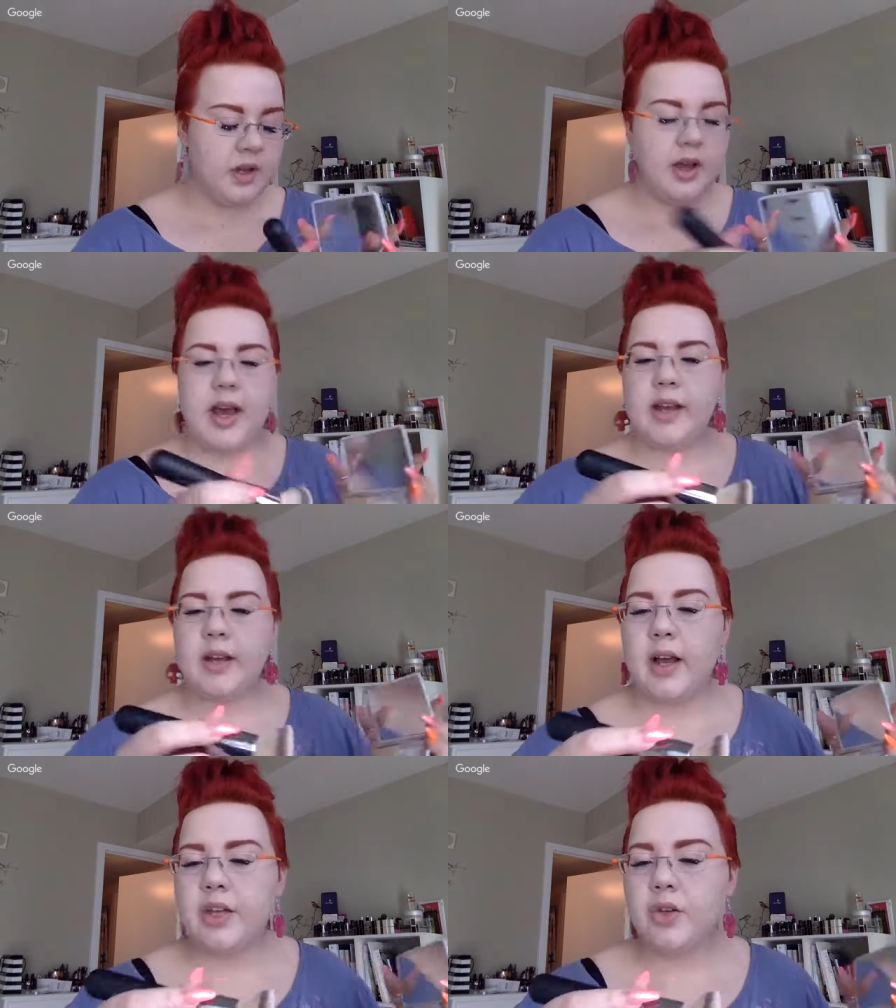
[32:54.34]
And
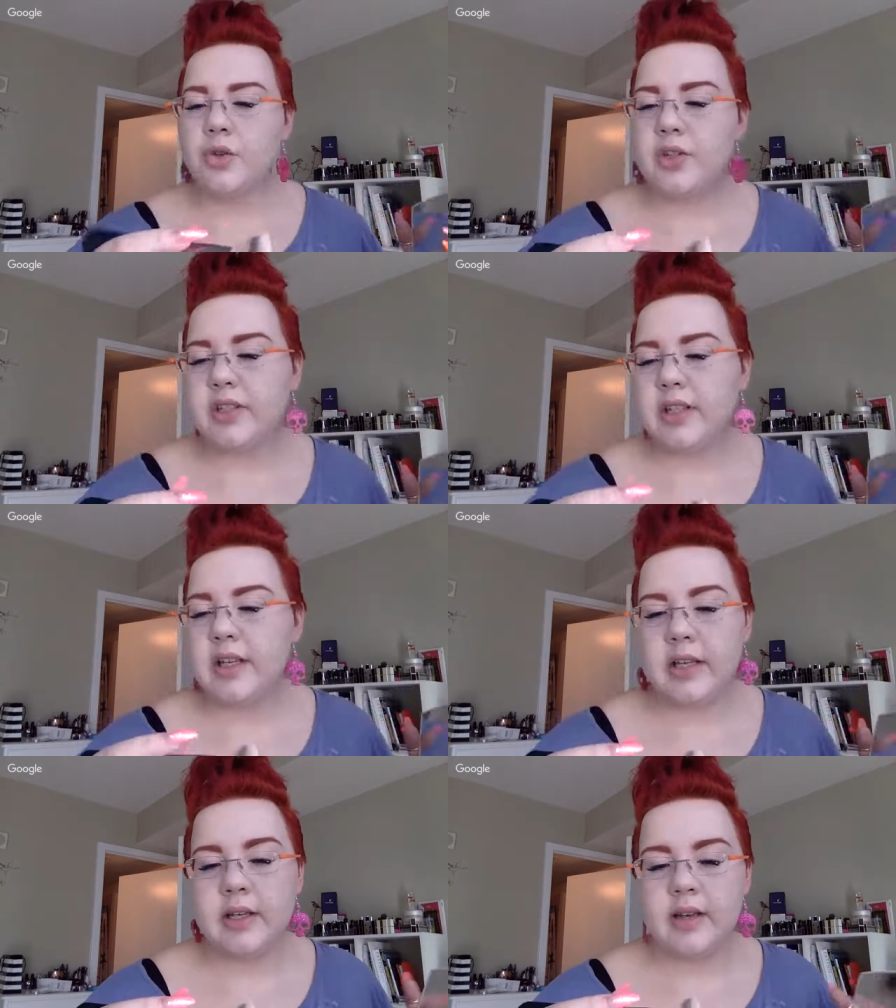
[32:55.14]
I use
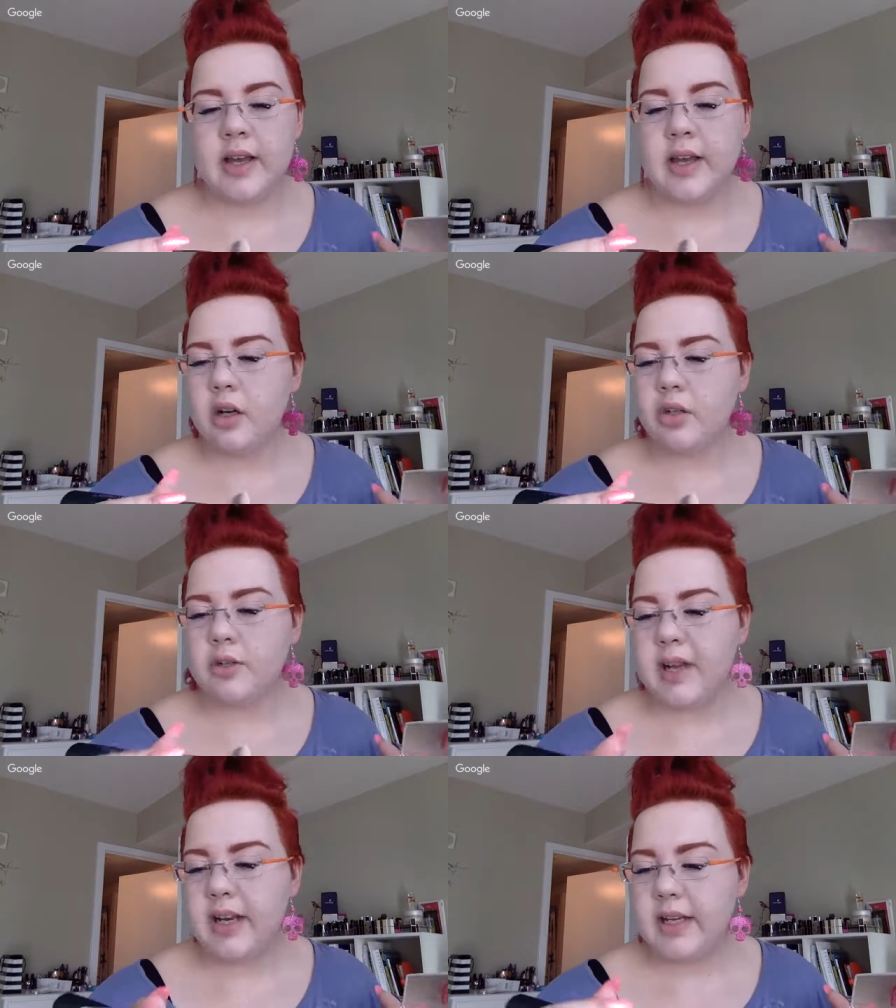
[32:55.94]
the IT
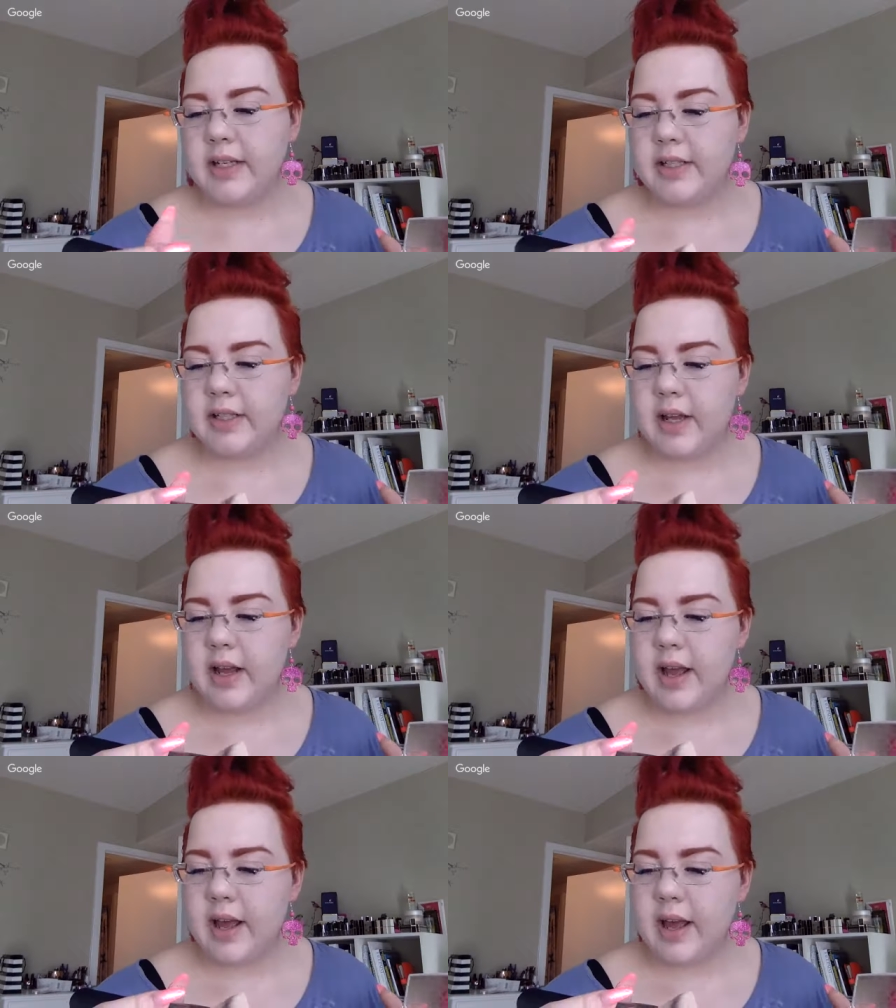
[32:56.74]
Cosmetics
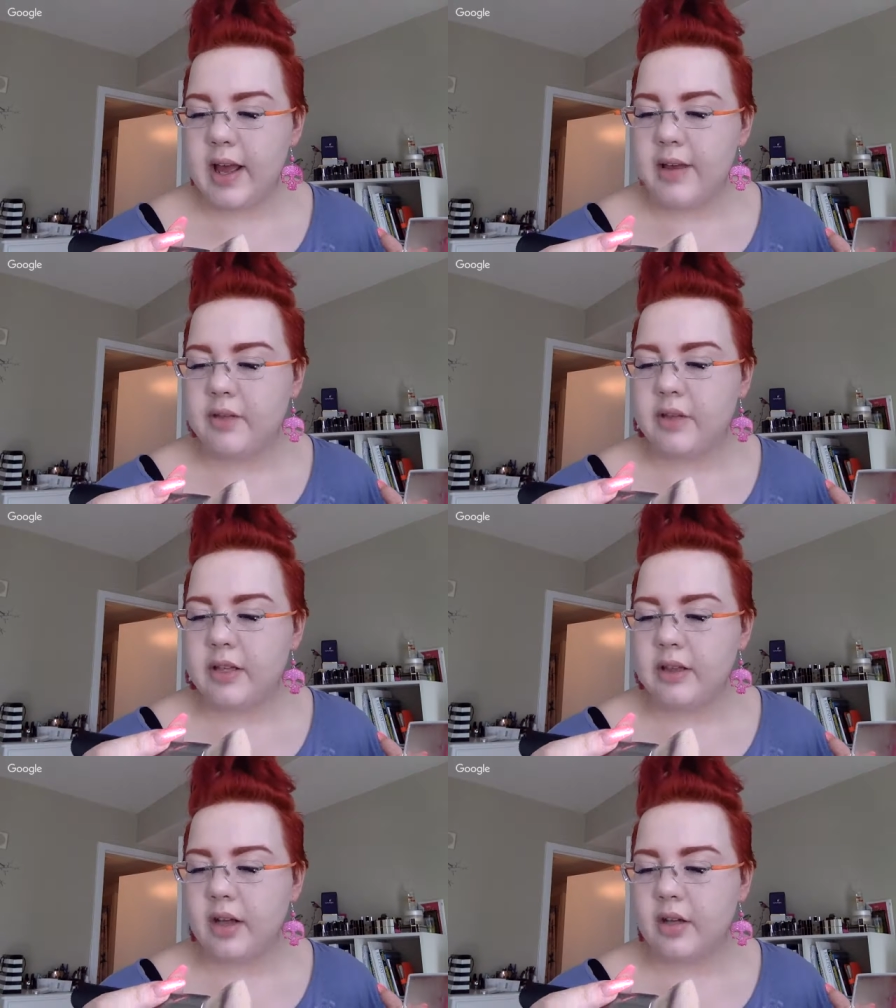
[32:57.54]
Heavenly
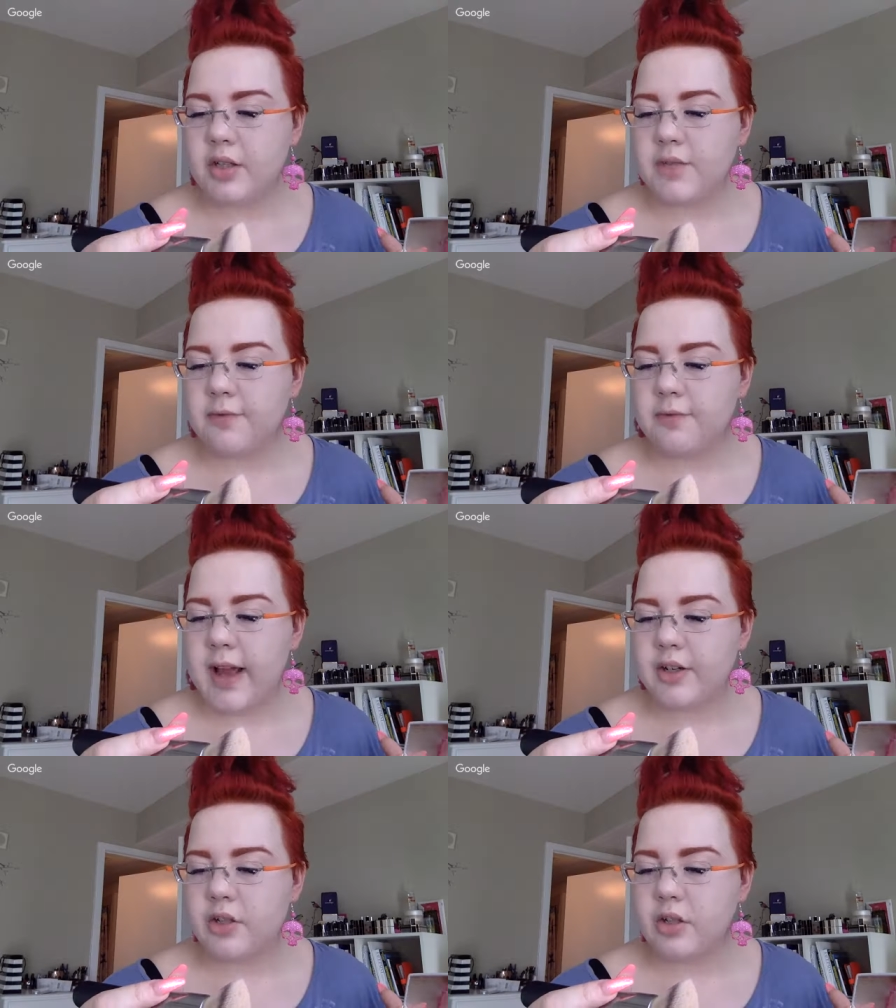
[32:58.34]
Luxe
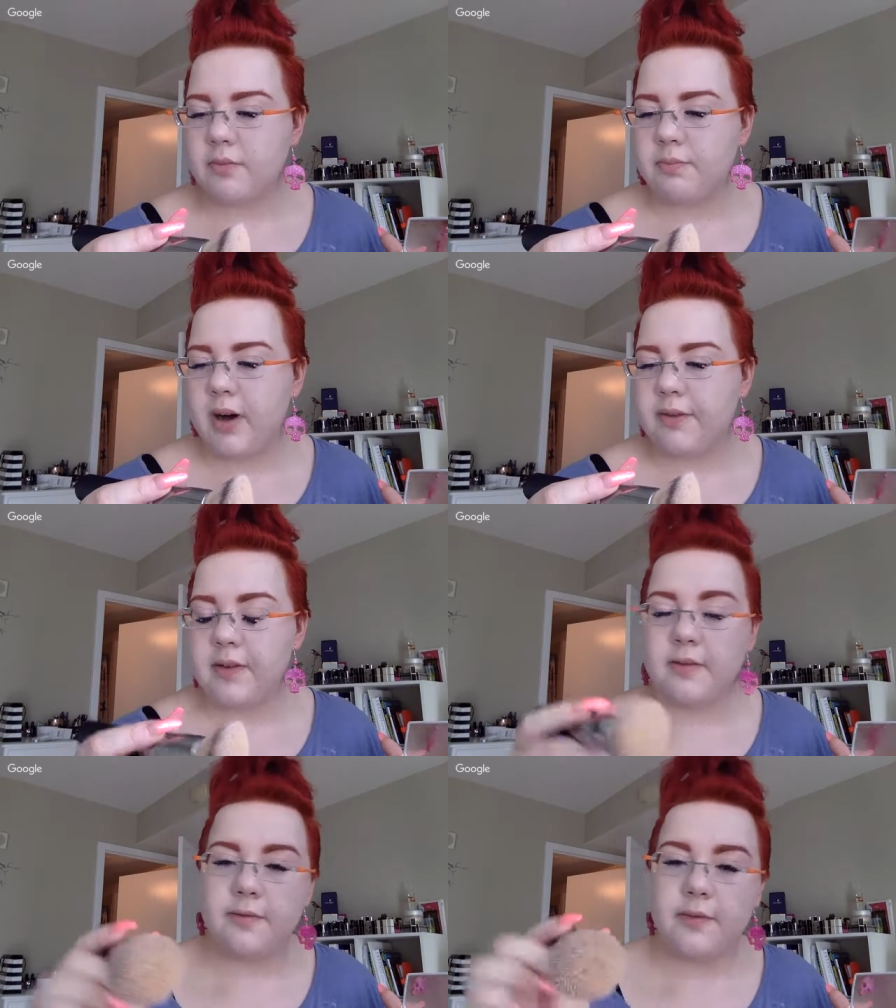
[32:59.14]
Flat Top
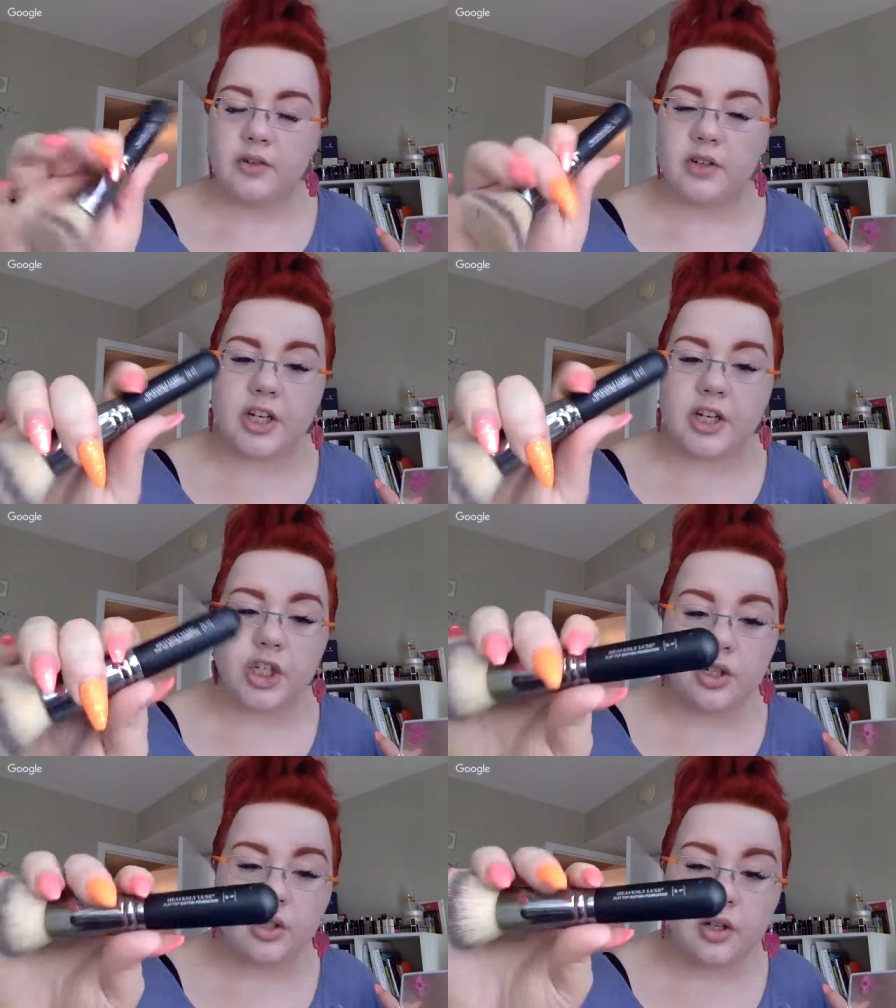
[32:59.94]
Buffing
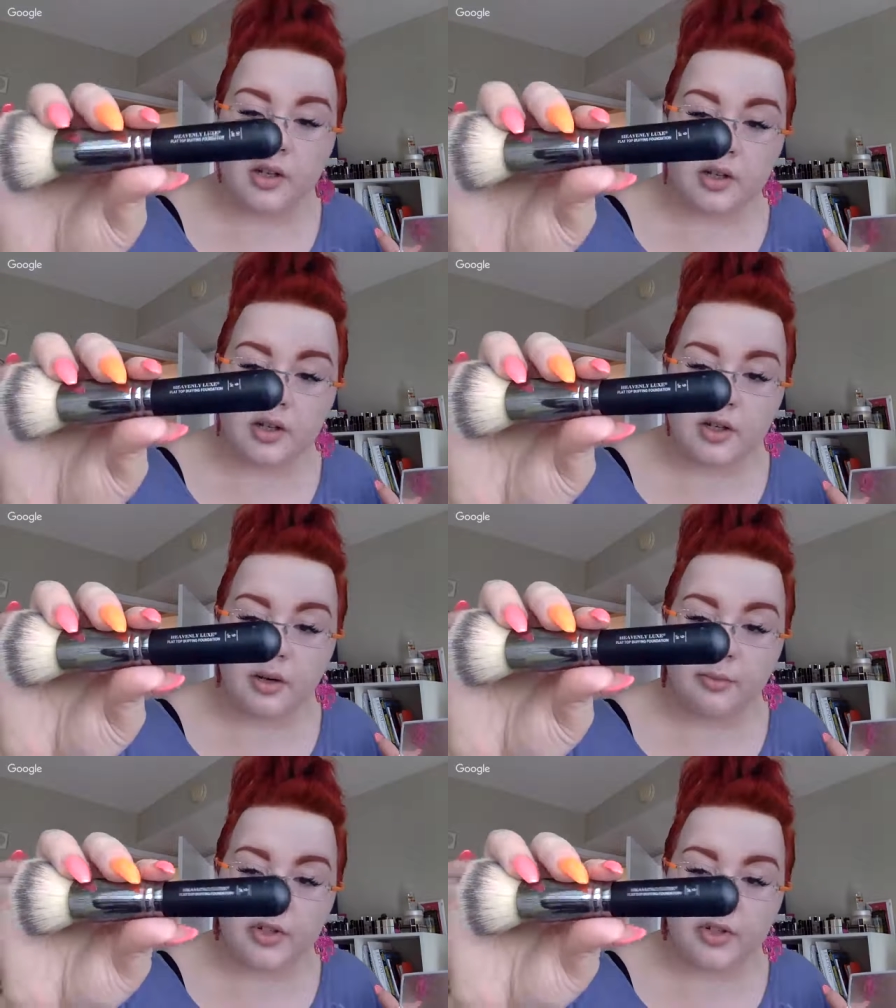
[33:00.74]
Foundation,
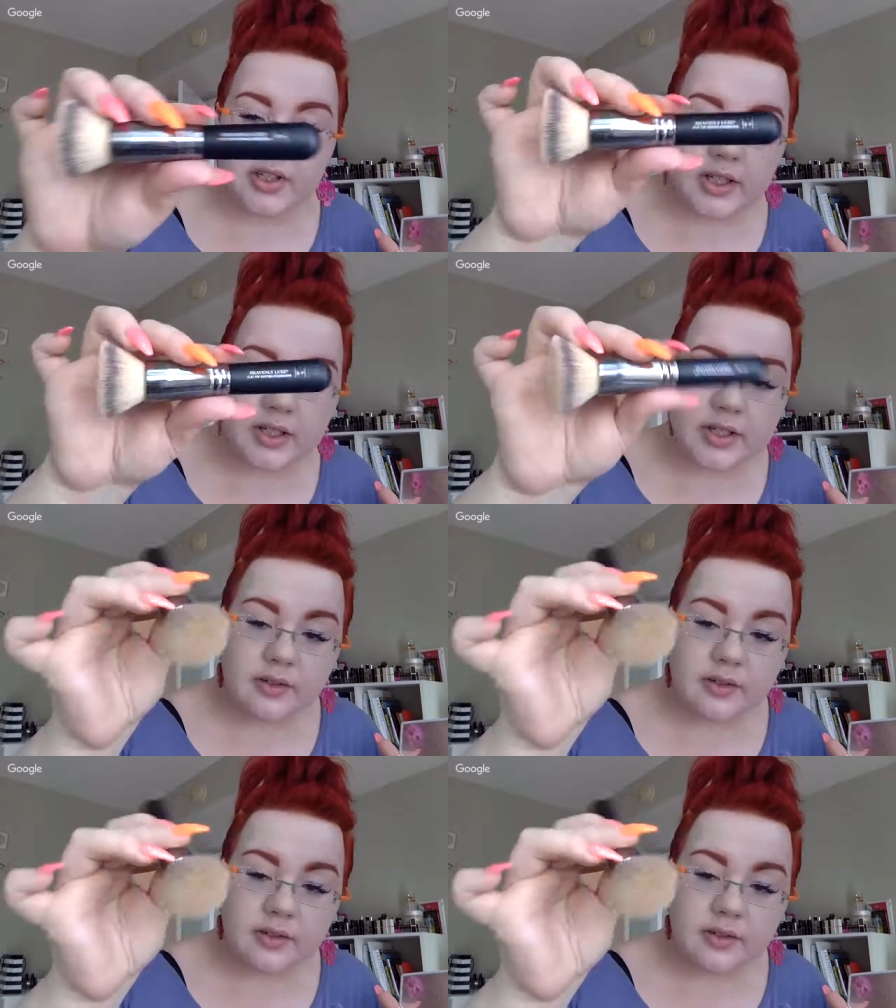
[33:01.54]
number 6.